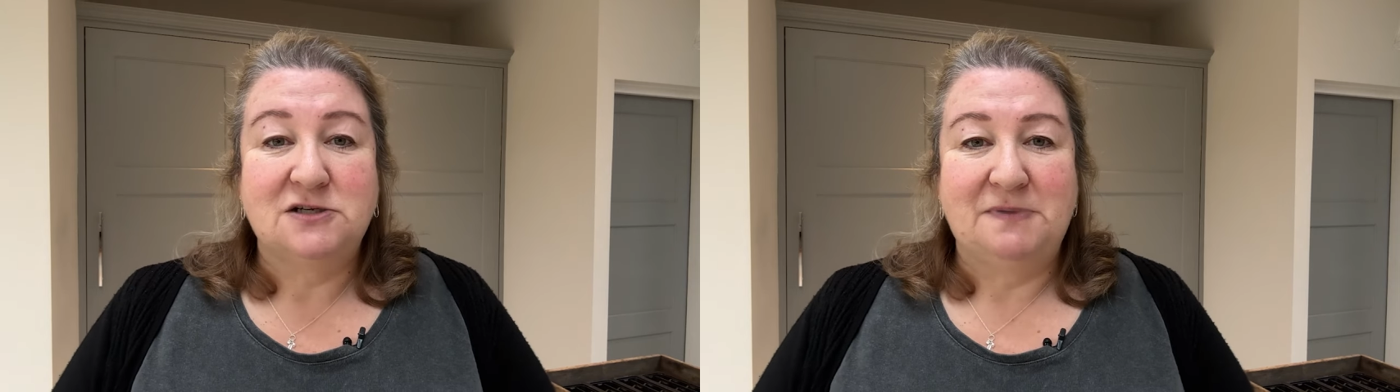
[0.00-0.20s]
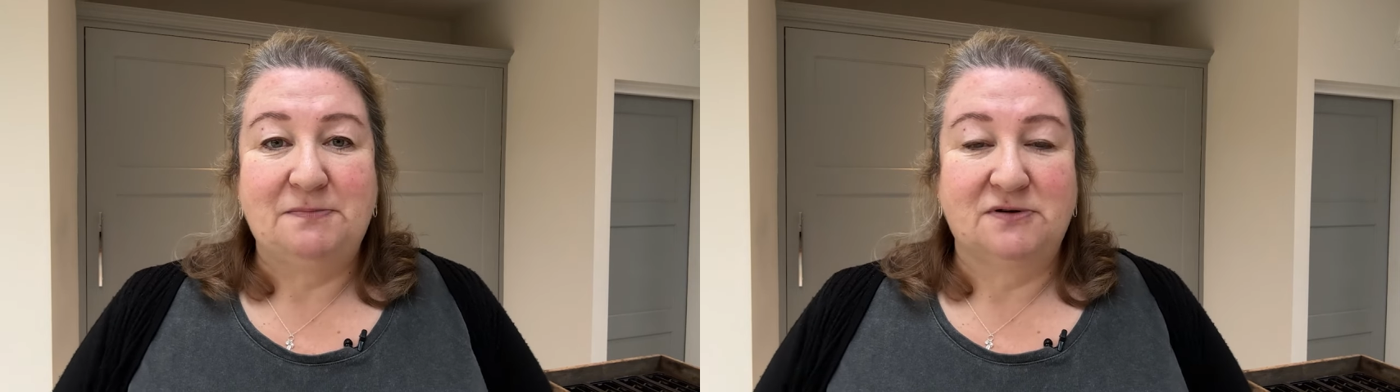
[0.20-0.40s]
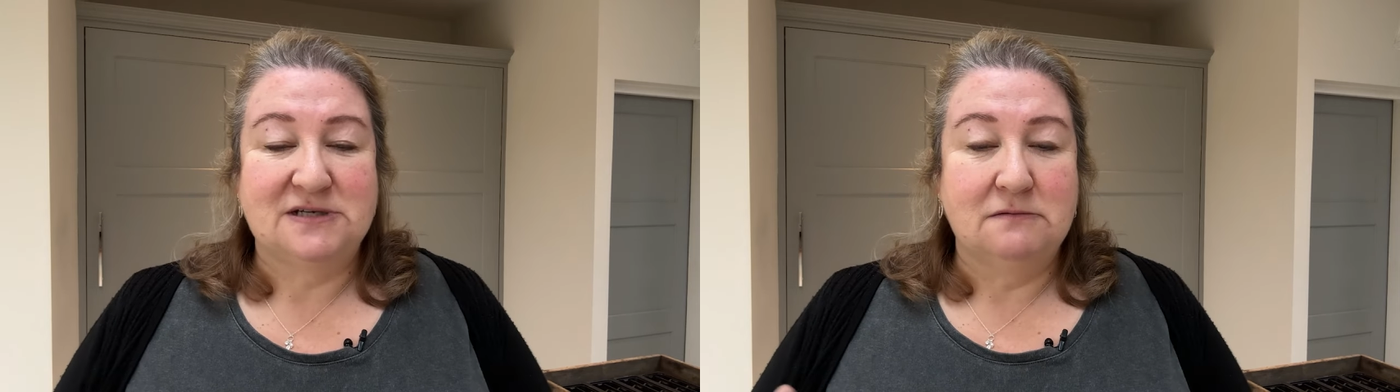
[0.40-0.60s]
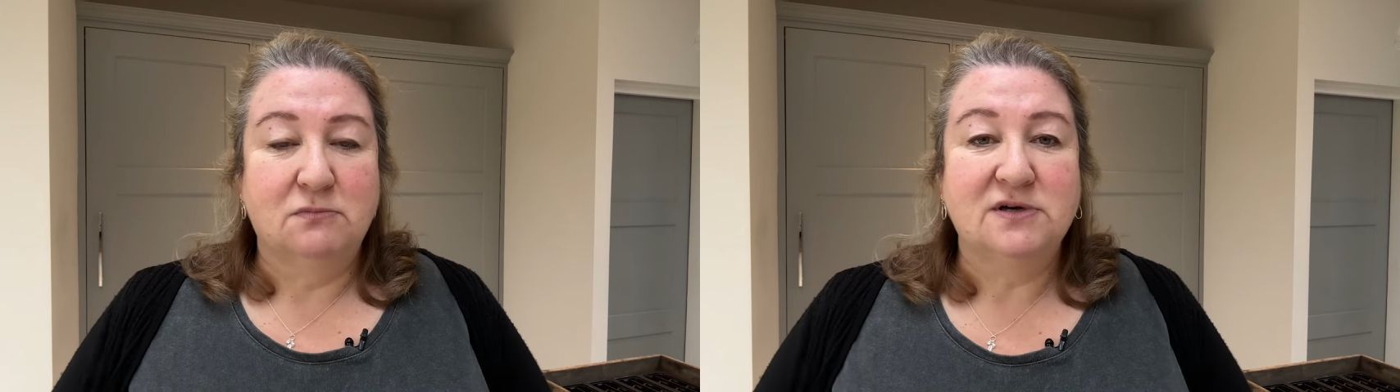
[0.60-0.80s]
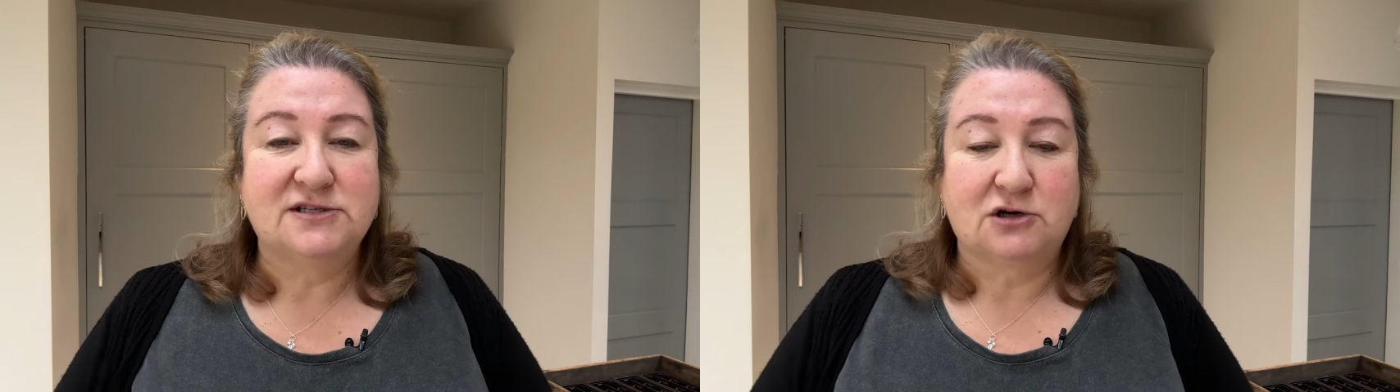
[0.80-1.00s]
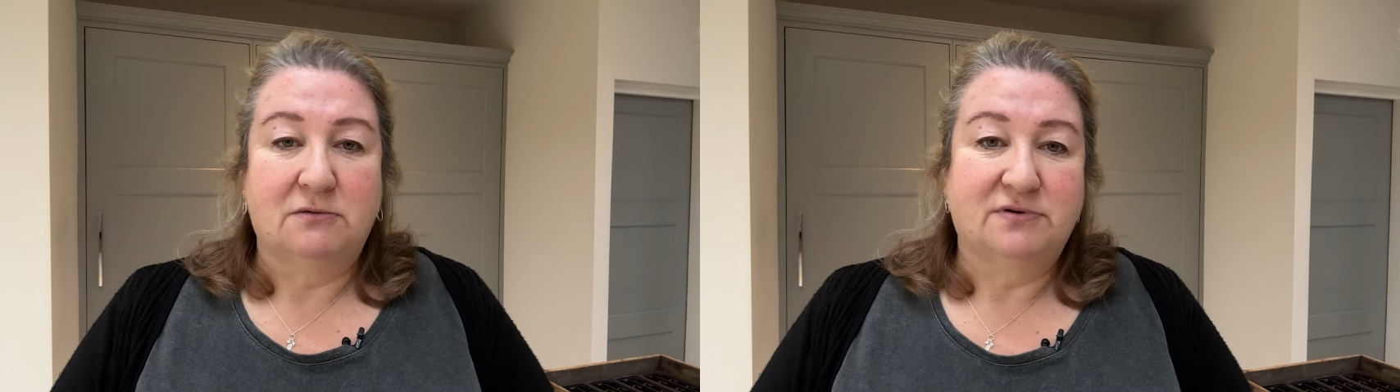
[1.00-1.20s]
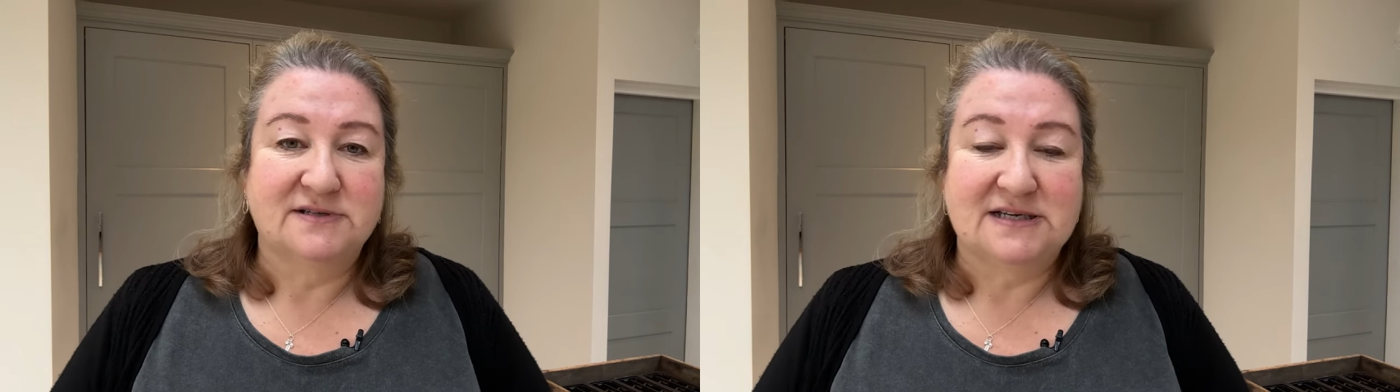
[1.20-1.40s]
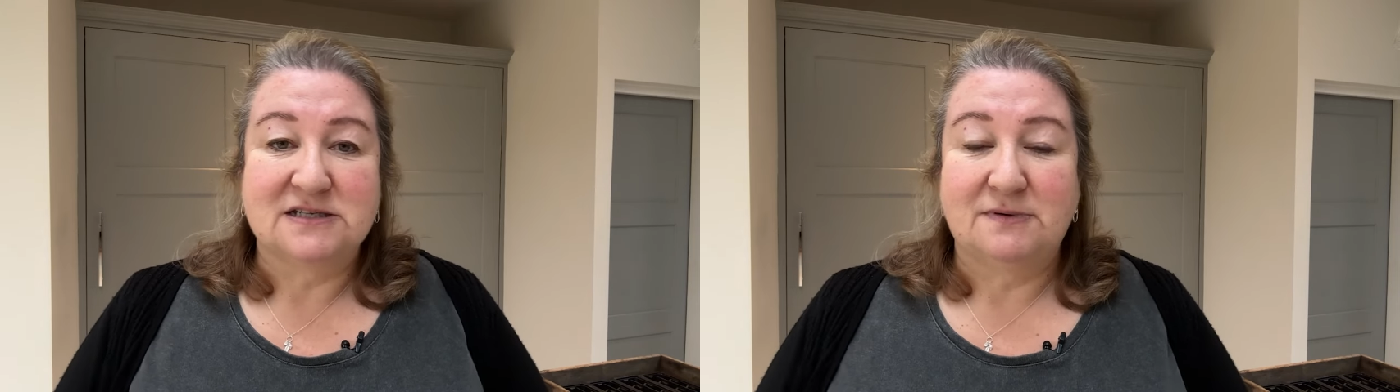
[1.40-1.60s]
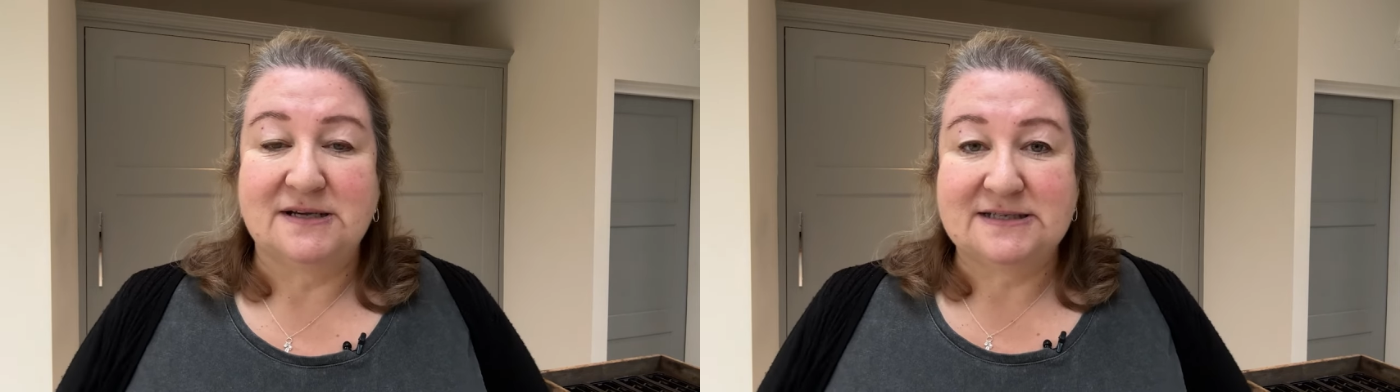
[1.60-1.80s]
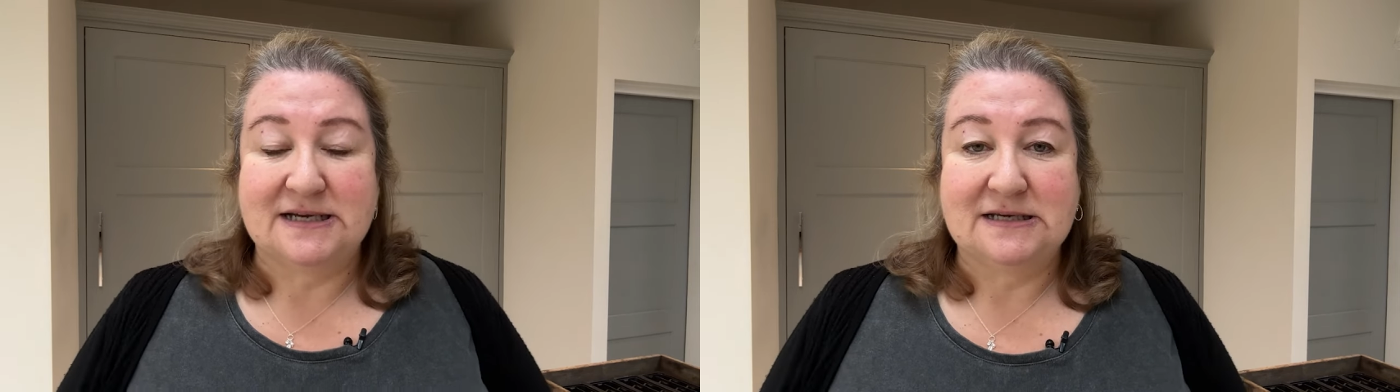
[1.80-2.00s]
to be putting moist compost into
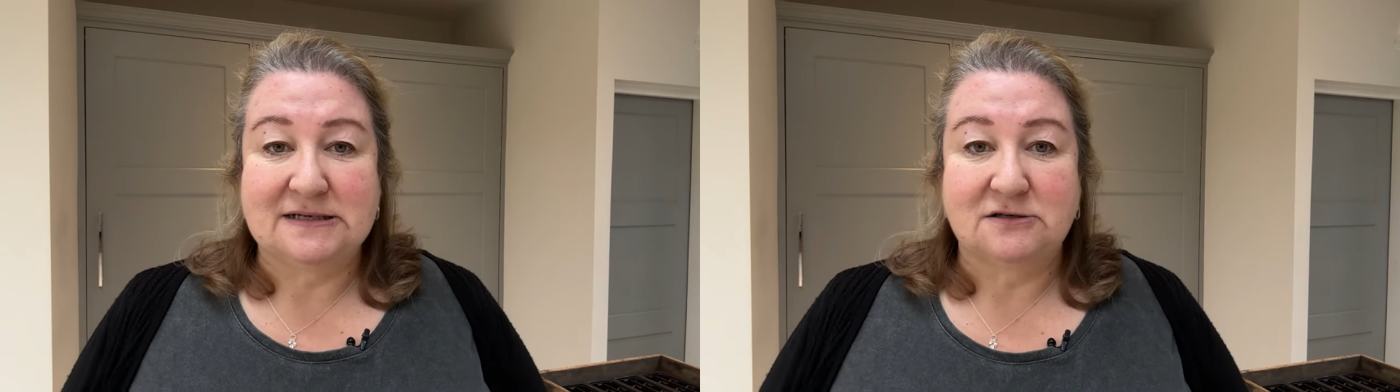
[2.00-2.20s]
my seed